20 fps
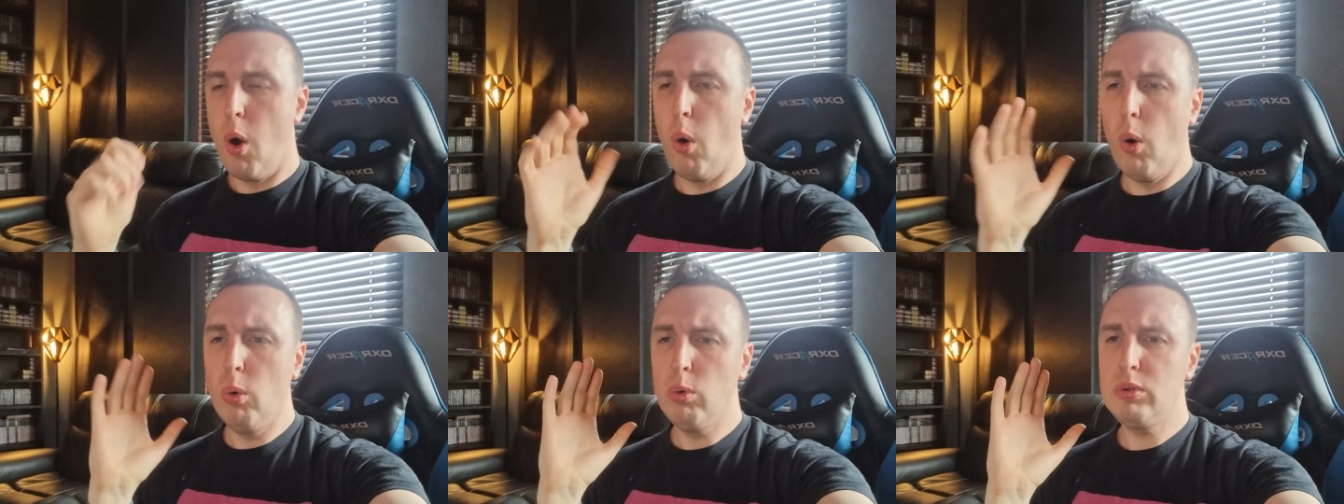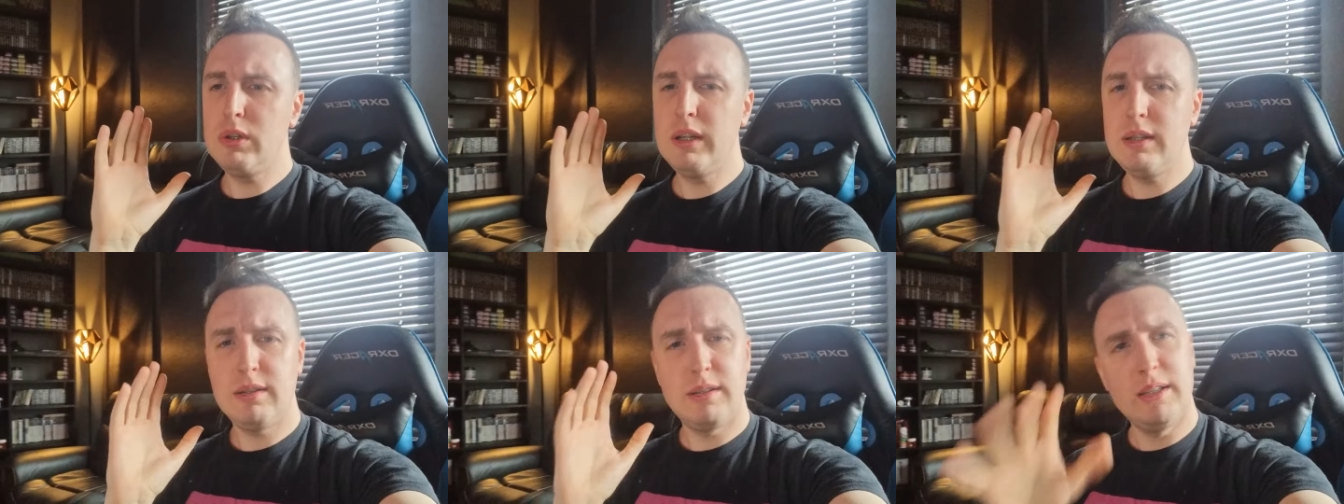
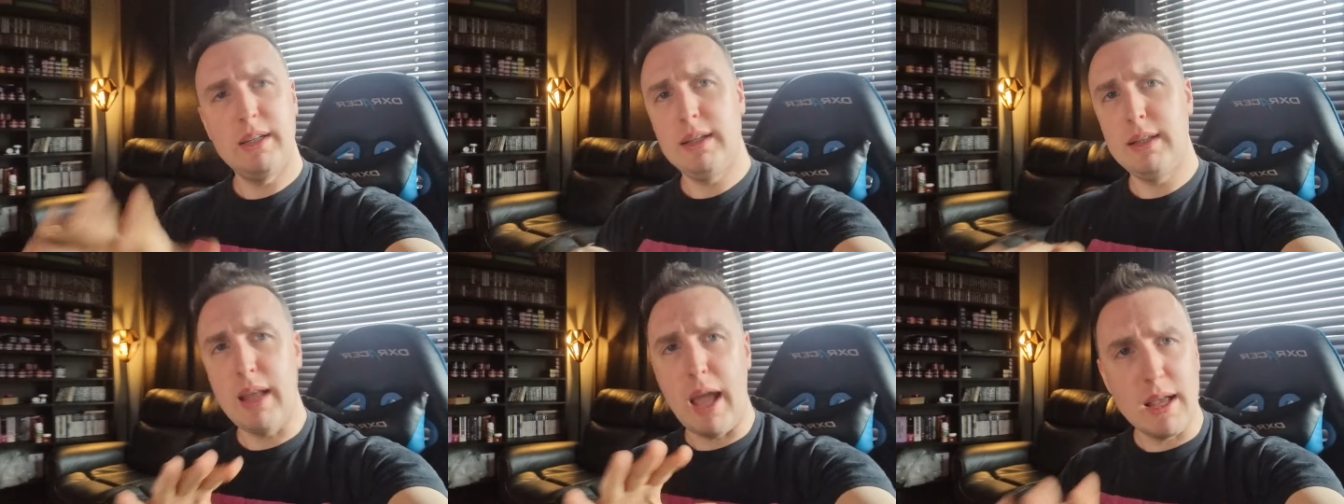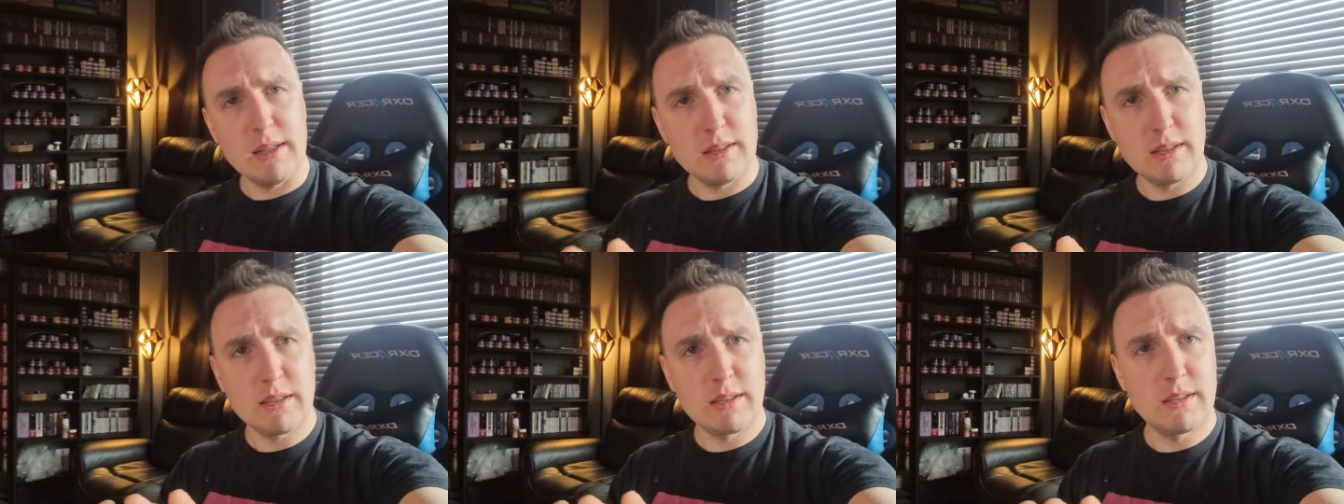OTC
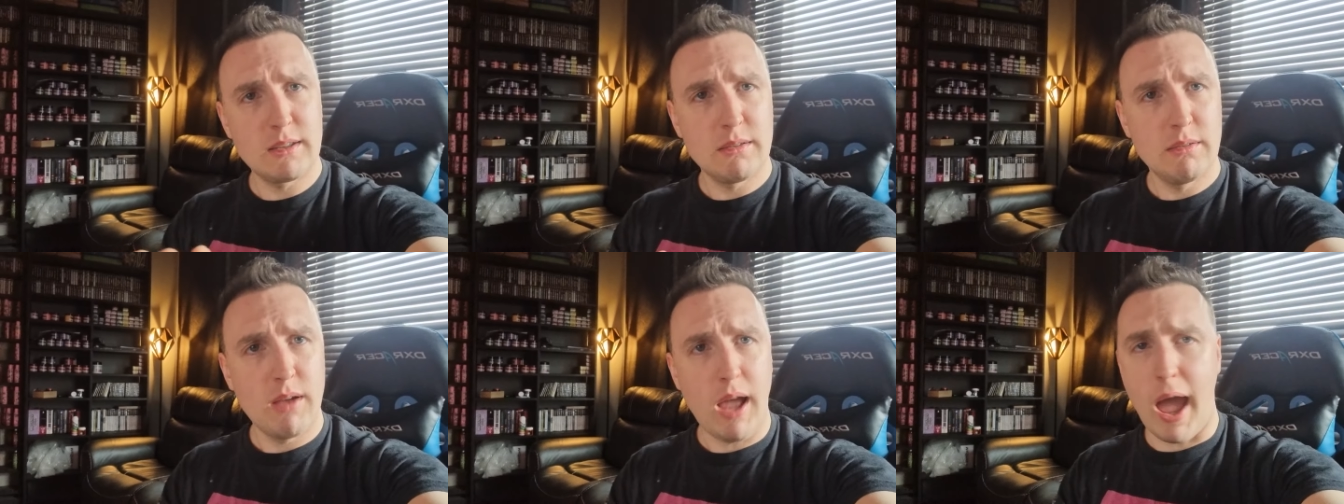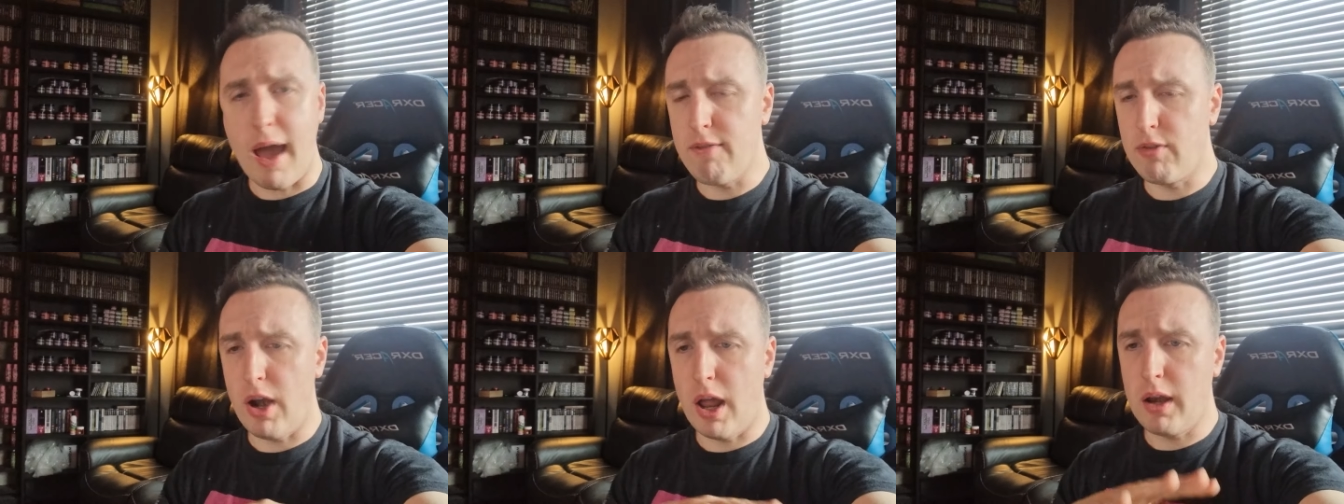desks
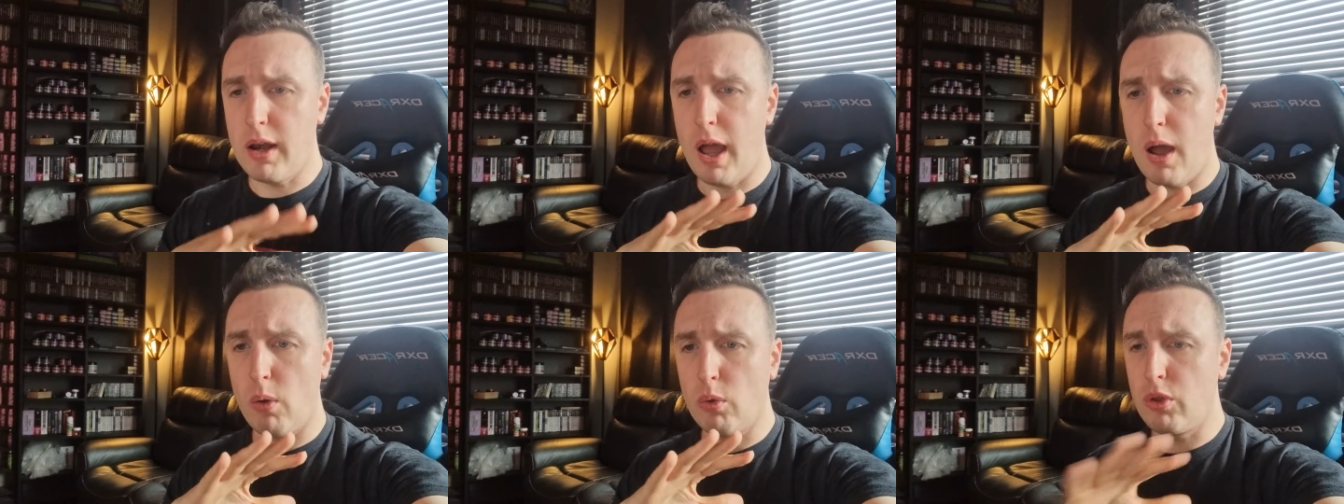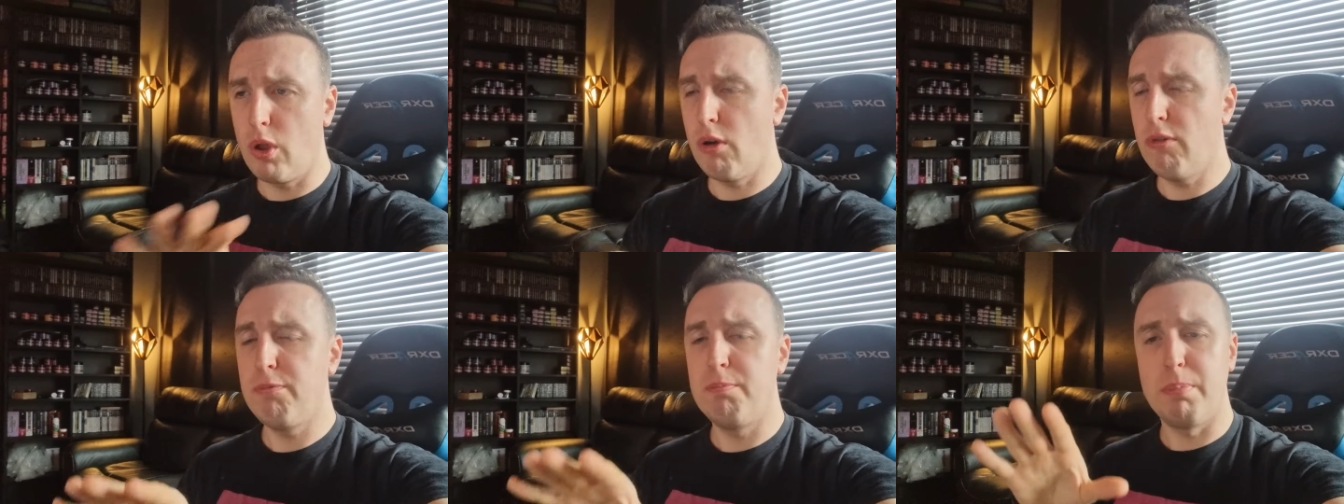have run
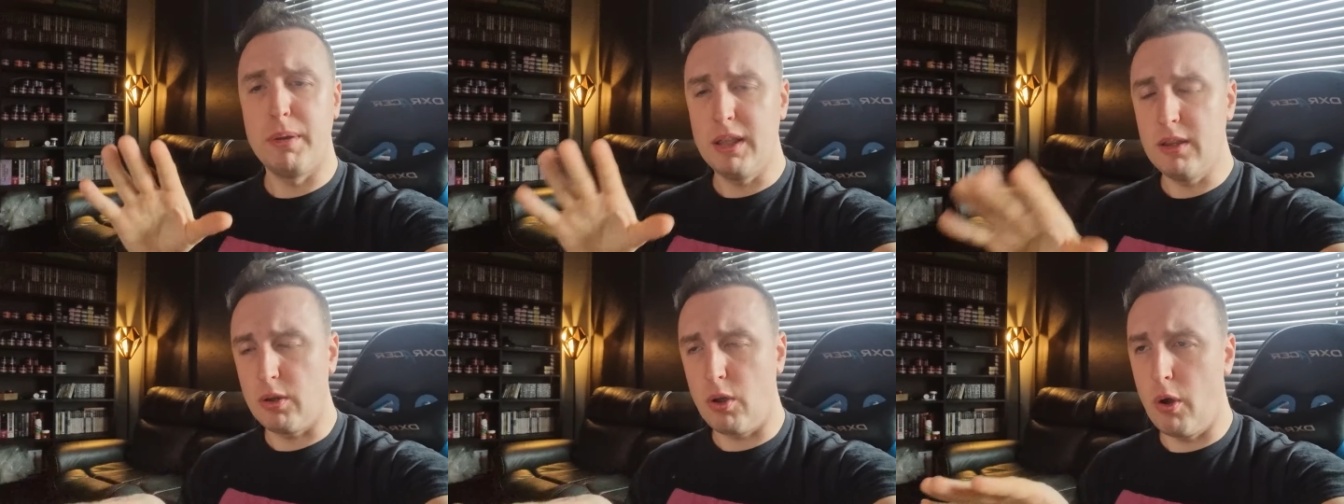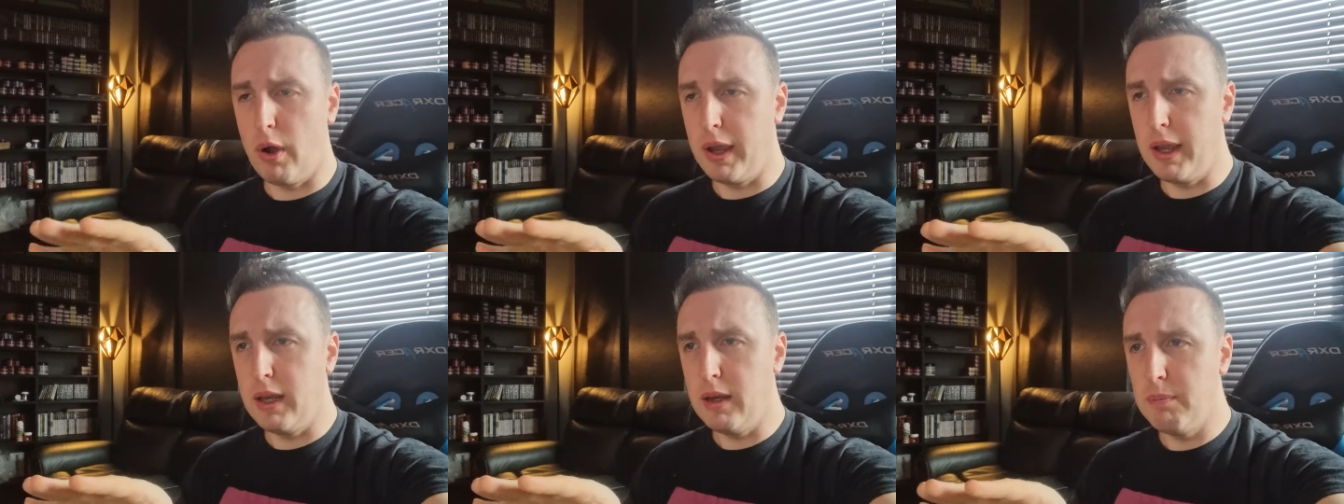out of
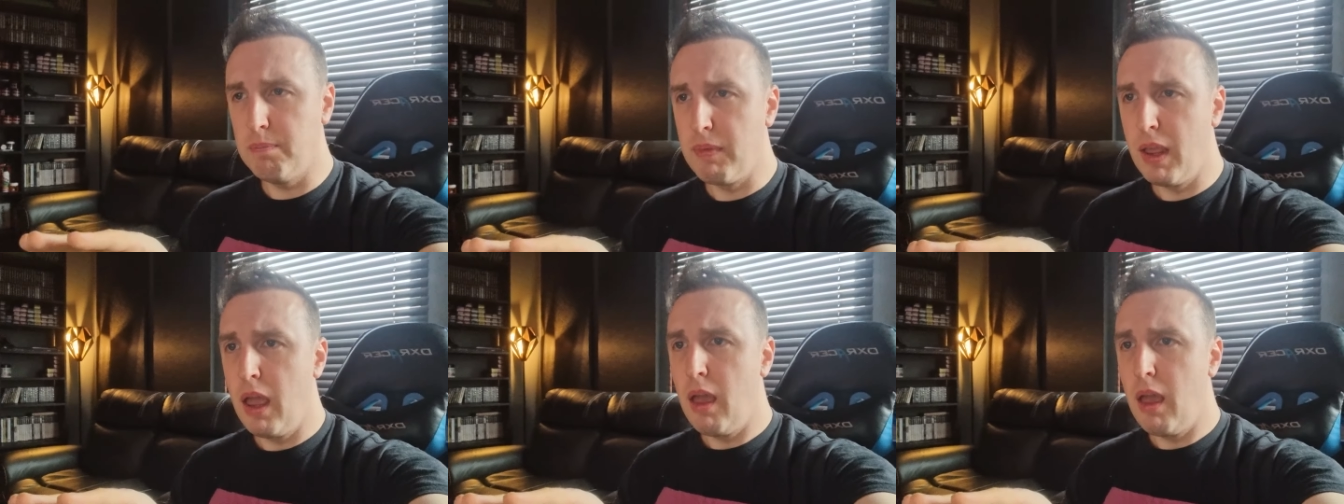Bitcoin.